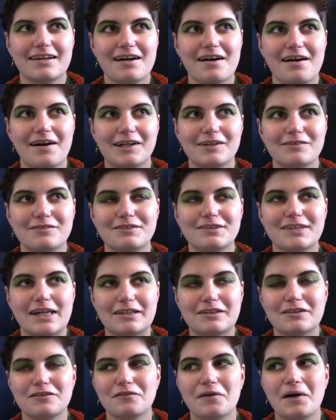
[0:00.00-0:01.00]
kind of
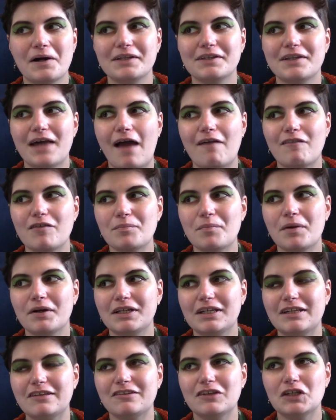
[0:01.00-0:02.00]
satisfied
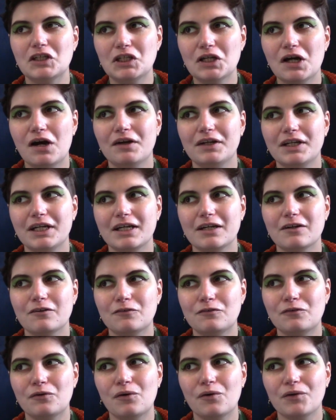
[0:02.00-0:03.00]
everybody's yearning
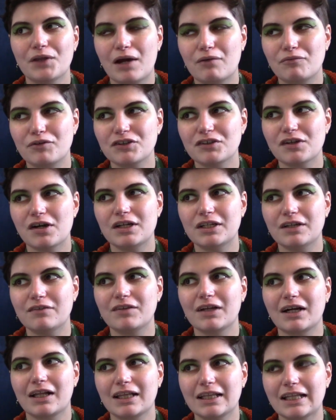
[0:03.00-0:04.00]
for that return of
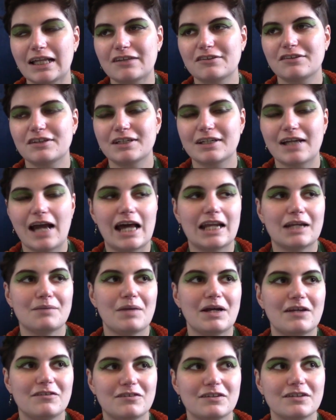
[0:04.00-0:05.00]
the classic
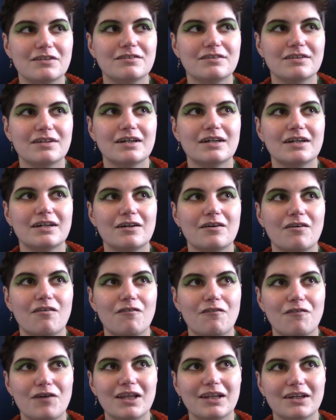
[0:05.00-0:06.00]
animated
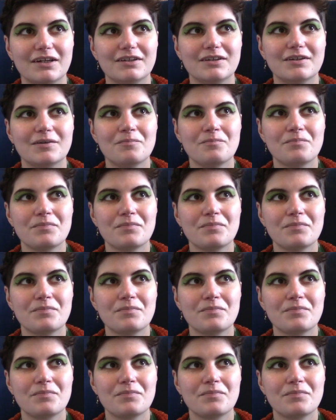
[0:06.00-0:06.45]
villain,